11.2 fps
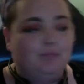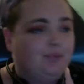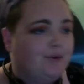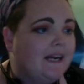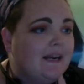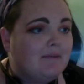
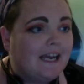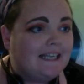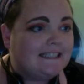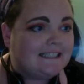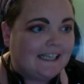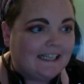Pretty
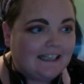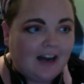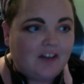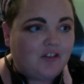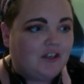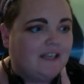amazing.
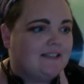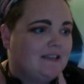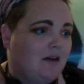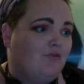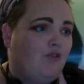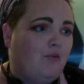I think he's
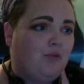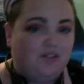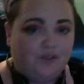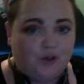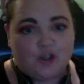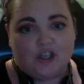come from
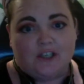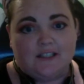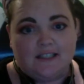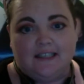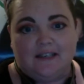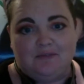the future
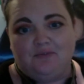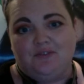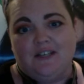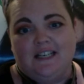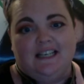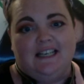to give
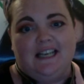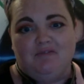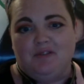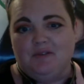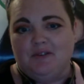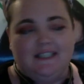
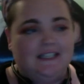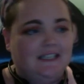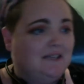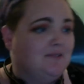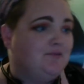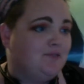everyone the
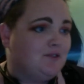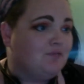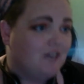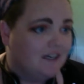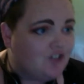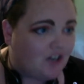gift of
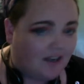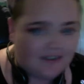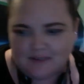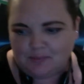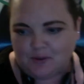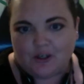
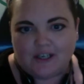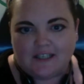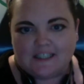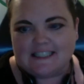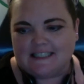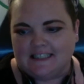Ungex
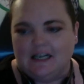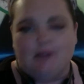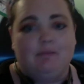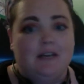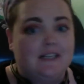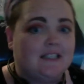products,
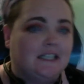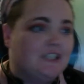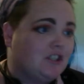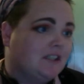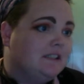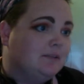
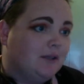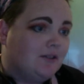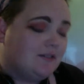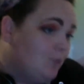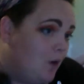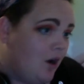essentially,
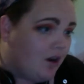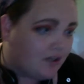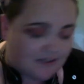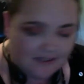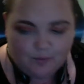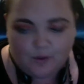because it
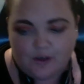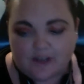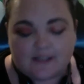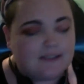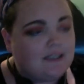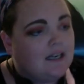works. It
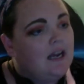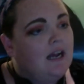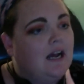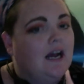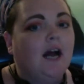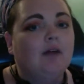works.
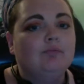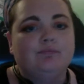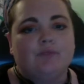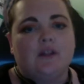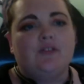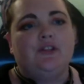
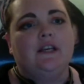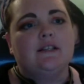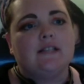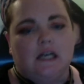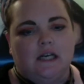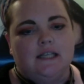The thing is,
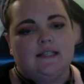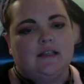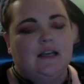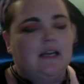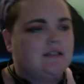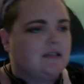guys,
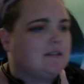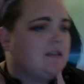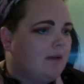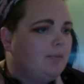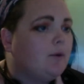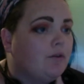it doesn't
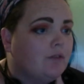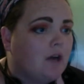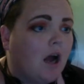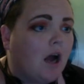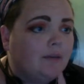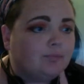happen overnight.